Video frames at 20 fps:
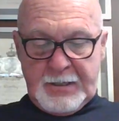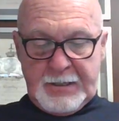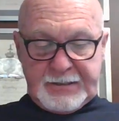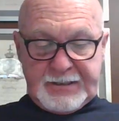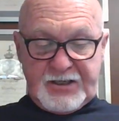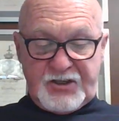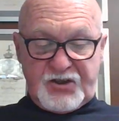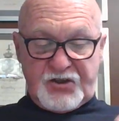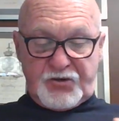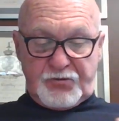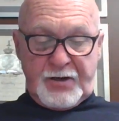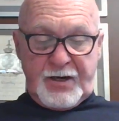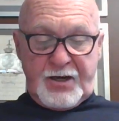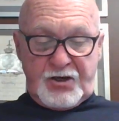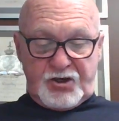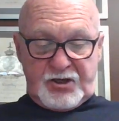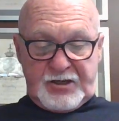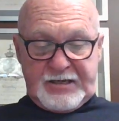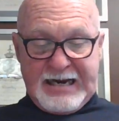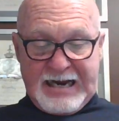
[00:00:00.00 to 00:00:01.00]
'Tis
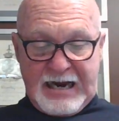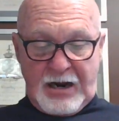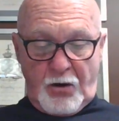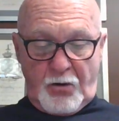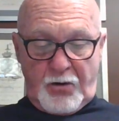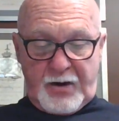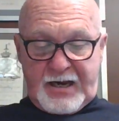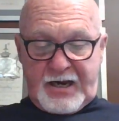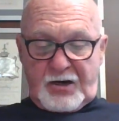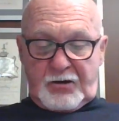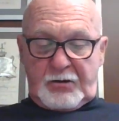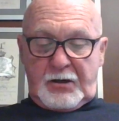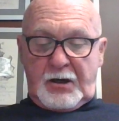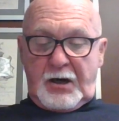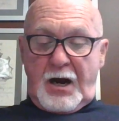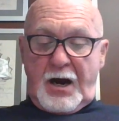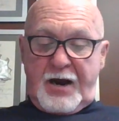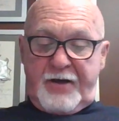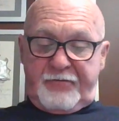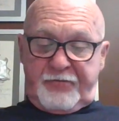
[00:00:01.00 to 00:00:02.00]
strange, now hear
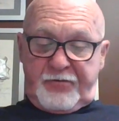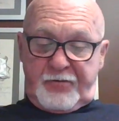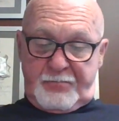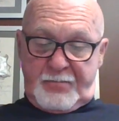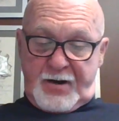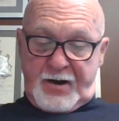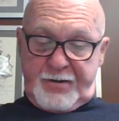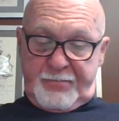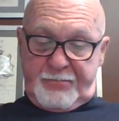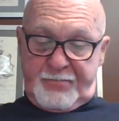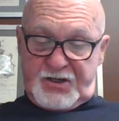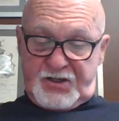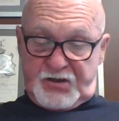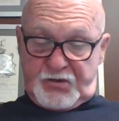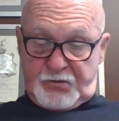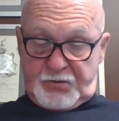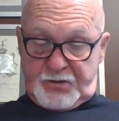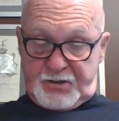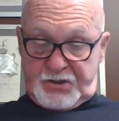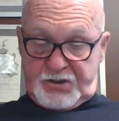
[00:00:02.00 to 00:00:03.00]
I from my
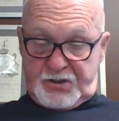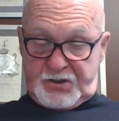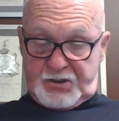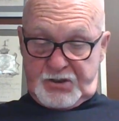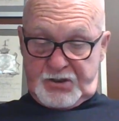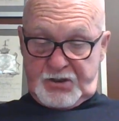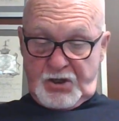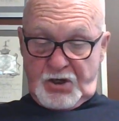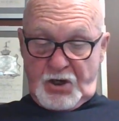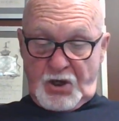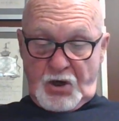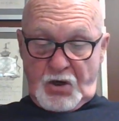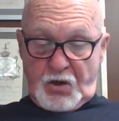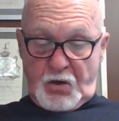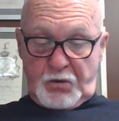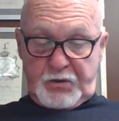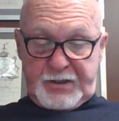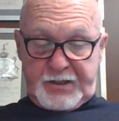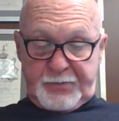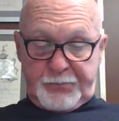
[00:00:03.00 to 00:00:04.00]
mistress,
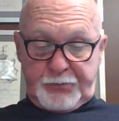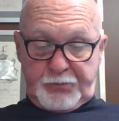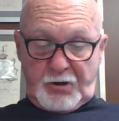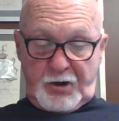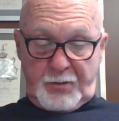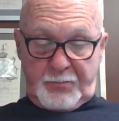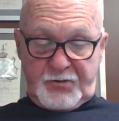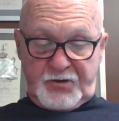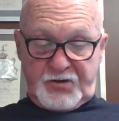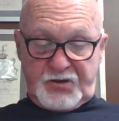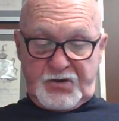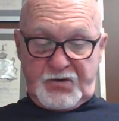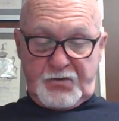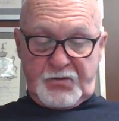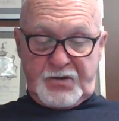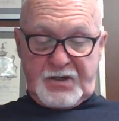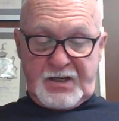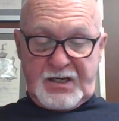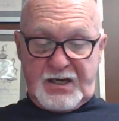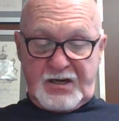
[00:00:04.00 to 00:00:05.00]
who did promise to
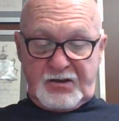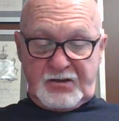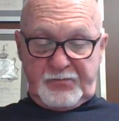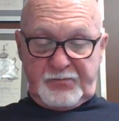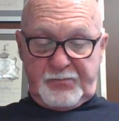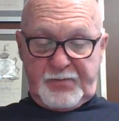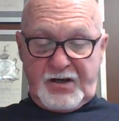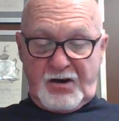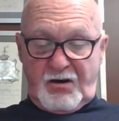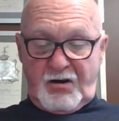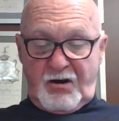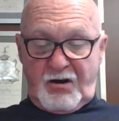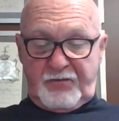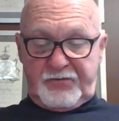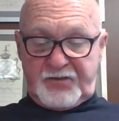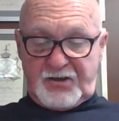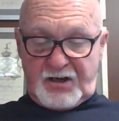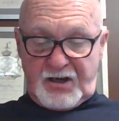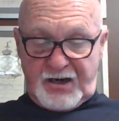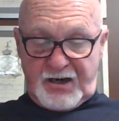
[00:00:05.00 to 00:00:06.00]
yield me
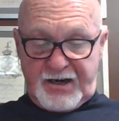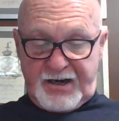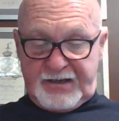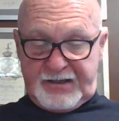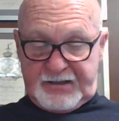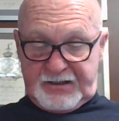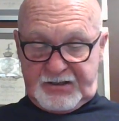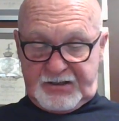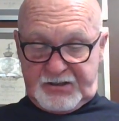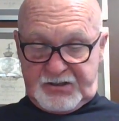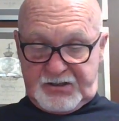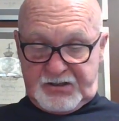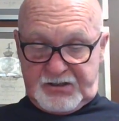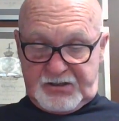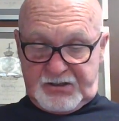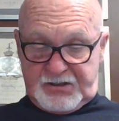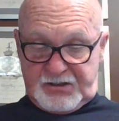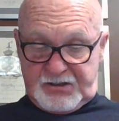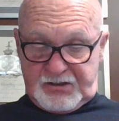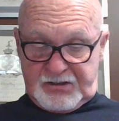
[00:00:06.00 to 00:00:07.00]
off
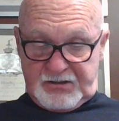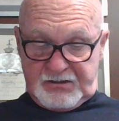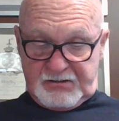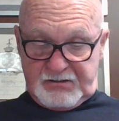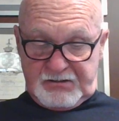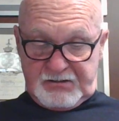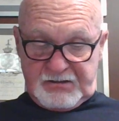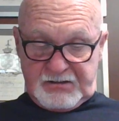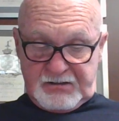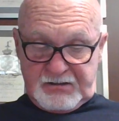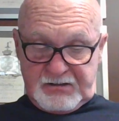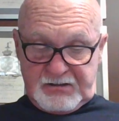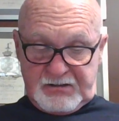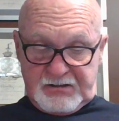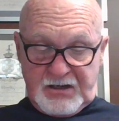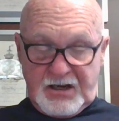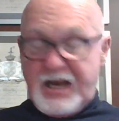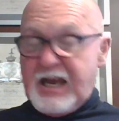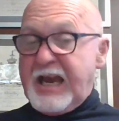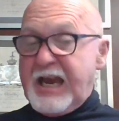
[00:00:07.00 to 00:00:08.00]
tidings.
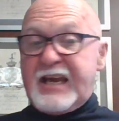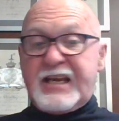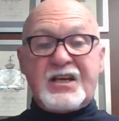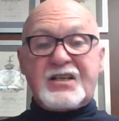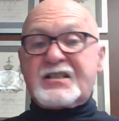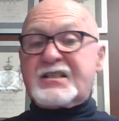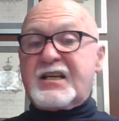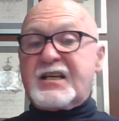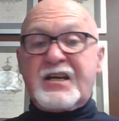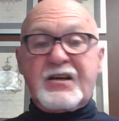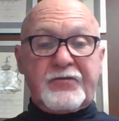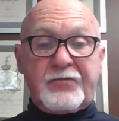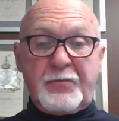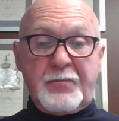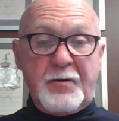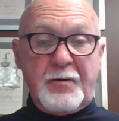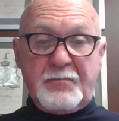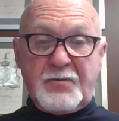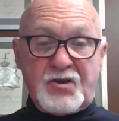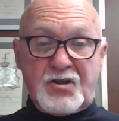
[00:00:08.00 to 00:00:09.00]
He doesn't hear from
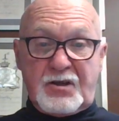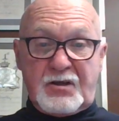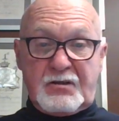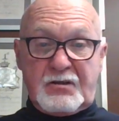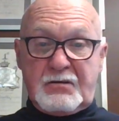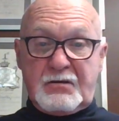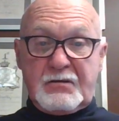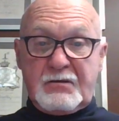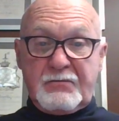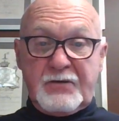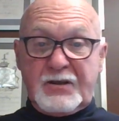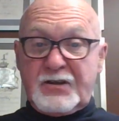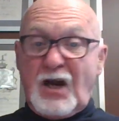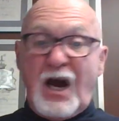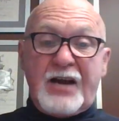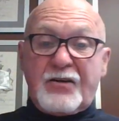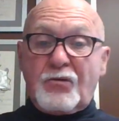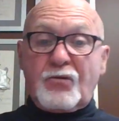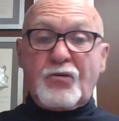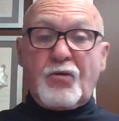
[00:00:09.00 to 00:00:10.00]
Imogen.
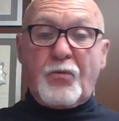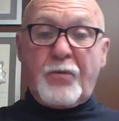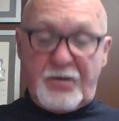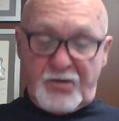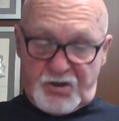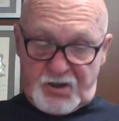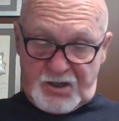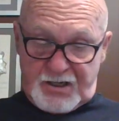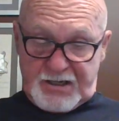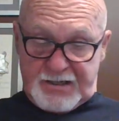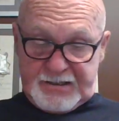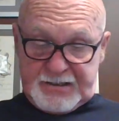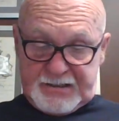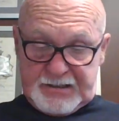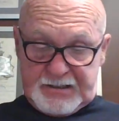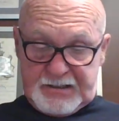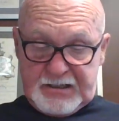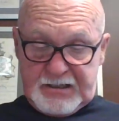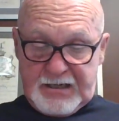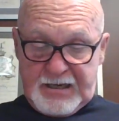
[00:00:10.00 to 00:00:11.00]
I don't know where she
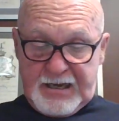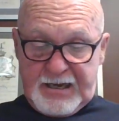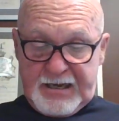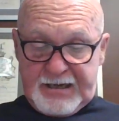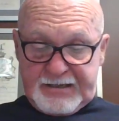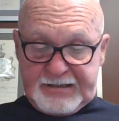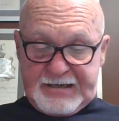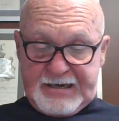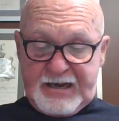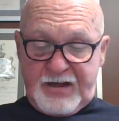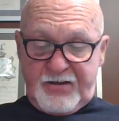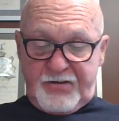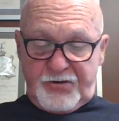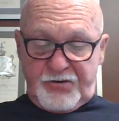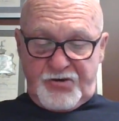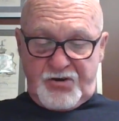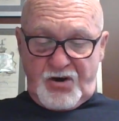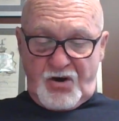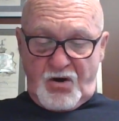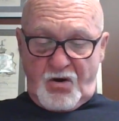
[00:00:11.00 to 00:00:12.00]
is.
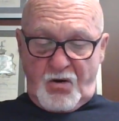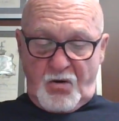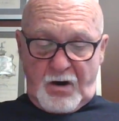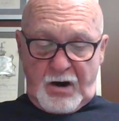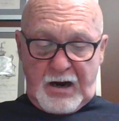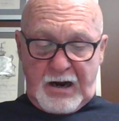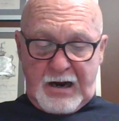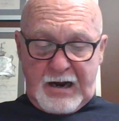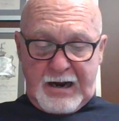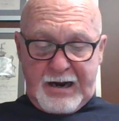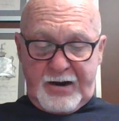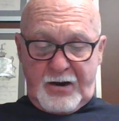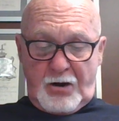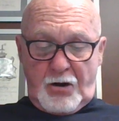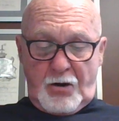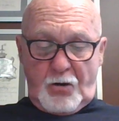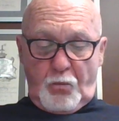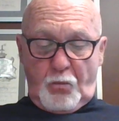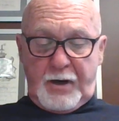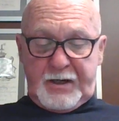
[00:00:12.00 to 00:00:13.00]
Neither know I
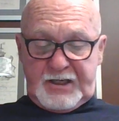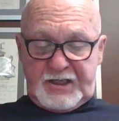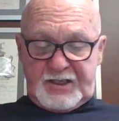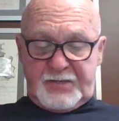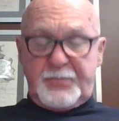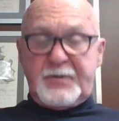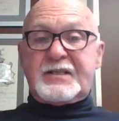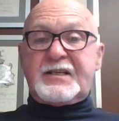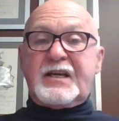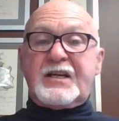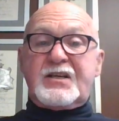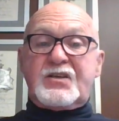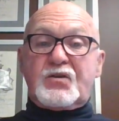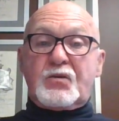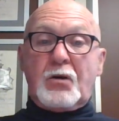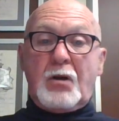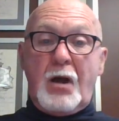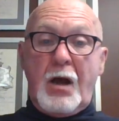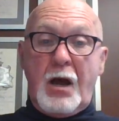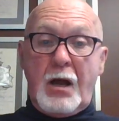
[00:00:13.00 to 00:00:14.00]
what has betid to
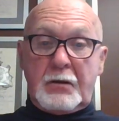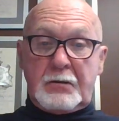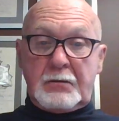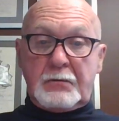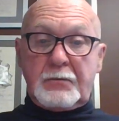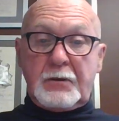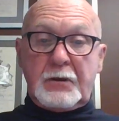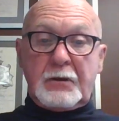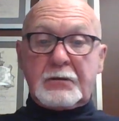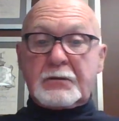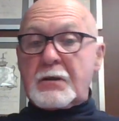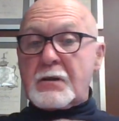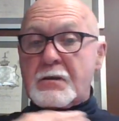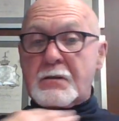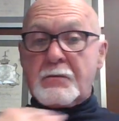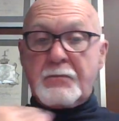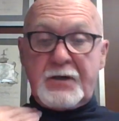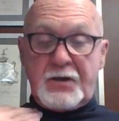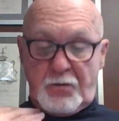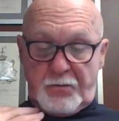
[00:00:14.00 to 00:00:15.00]
Claughton. Well,
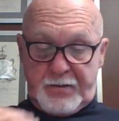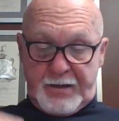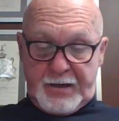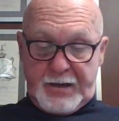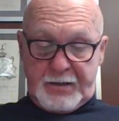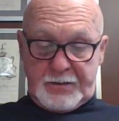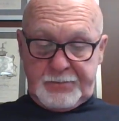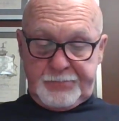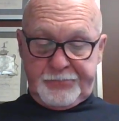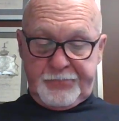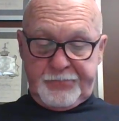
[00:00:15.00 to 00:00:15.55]
we know that.